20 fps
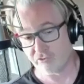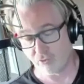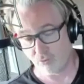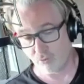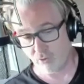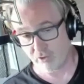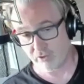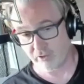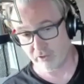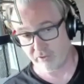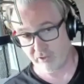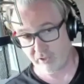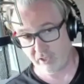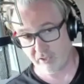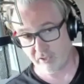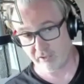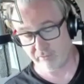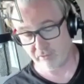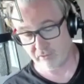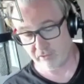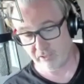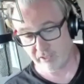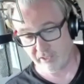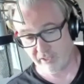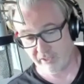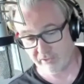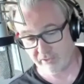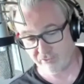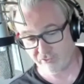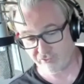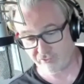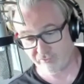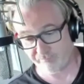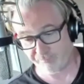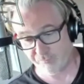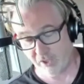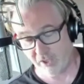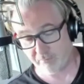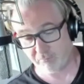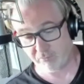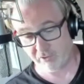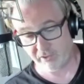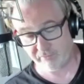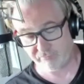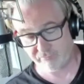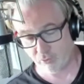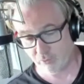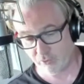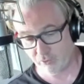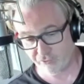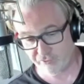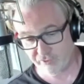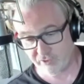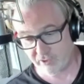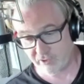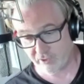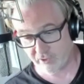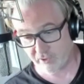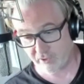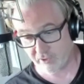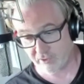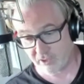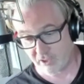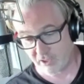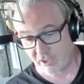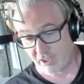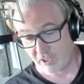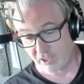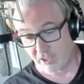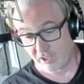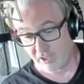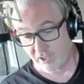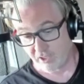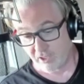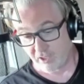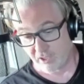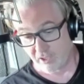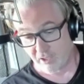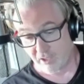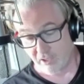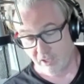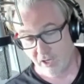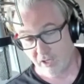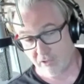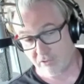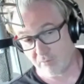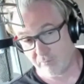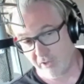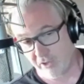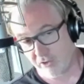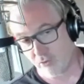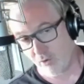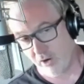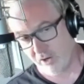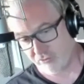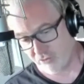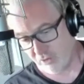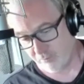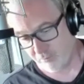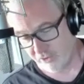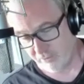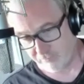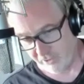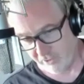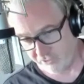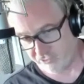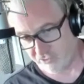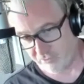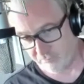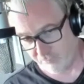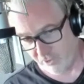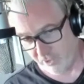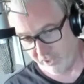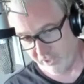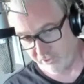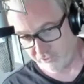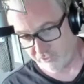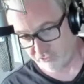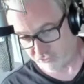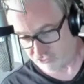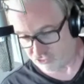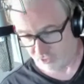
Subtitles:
one of the end of the lines. I believe it was the Commander Retrop, what a pleasant surprise. It shall